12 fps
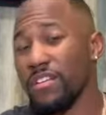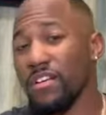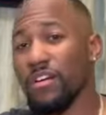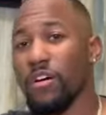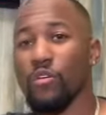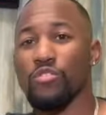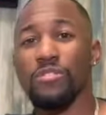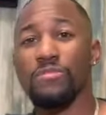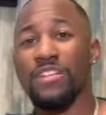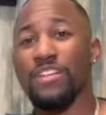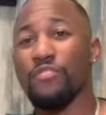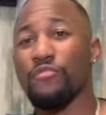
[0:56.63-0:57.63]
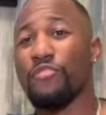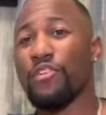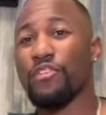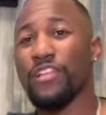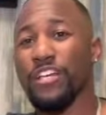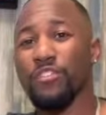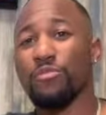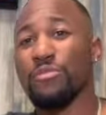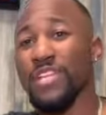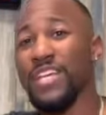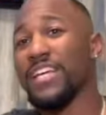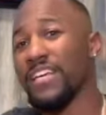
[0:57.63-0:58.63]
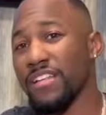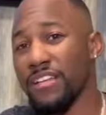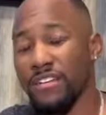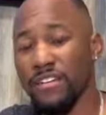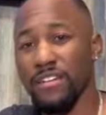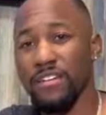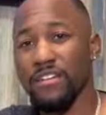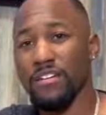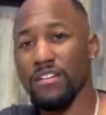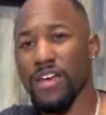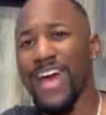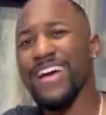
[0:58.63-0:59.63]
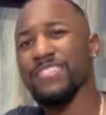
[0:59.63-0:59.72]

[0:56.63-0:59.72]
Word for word: or something that you feel like you need, ask